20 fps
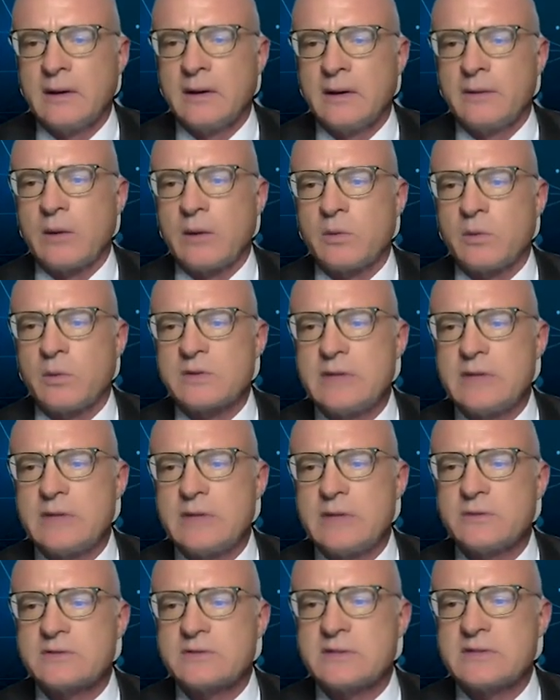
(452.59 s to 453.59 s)
There was
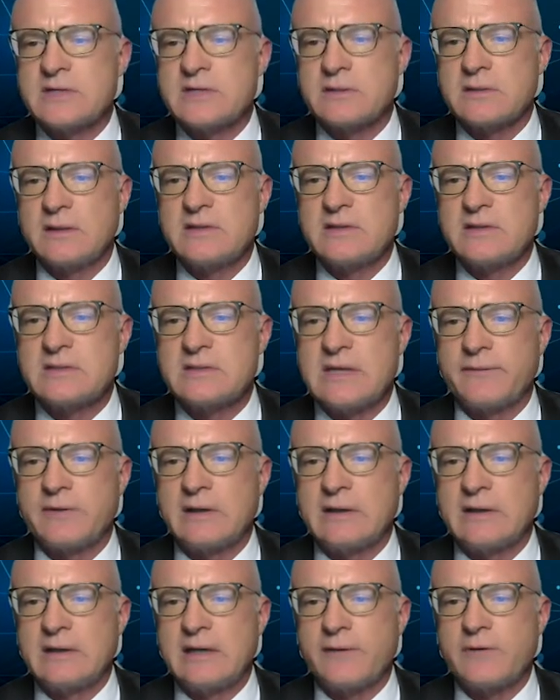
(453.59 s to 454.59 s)
no statistically
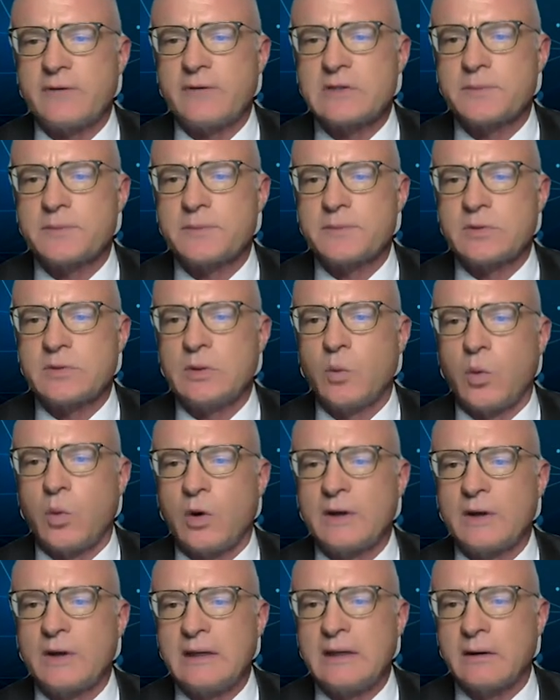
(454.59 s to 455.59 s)
significant difference between
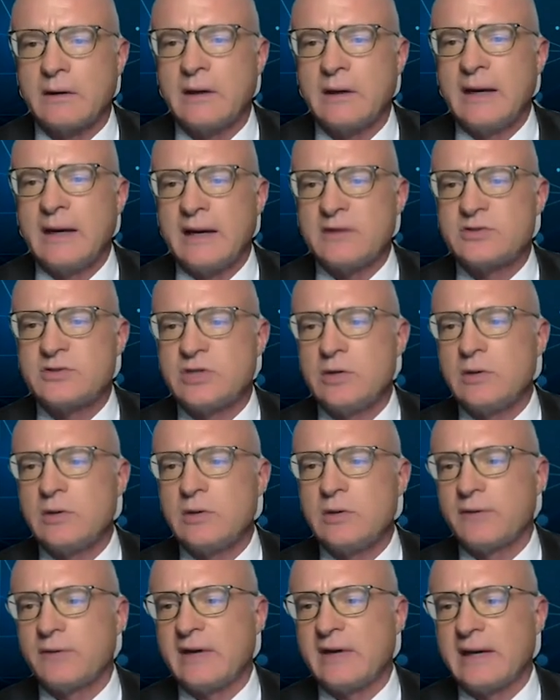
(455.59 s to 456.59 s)
1 year and 2
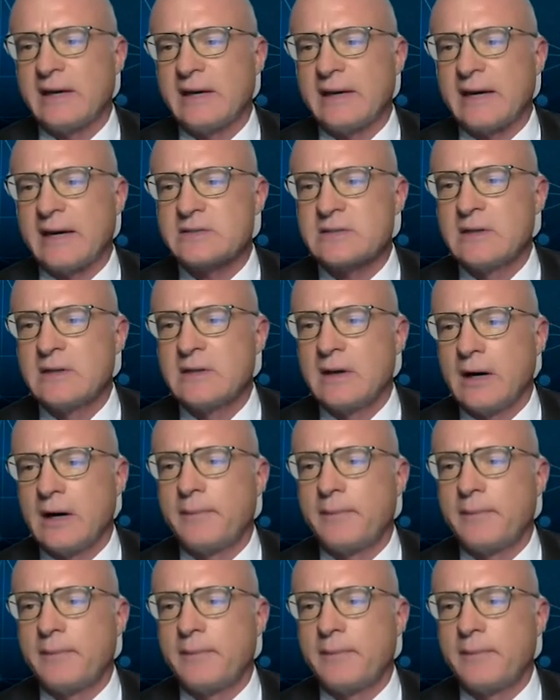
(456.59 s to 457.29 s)
year VAS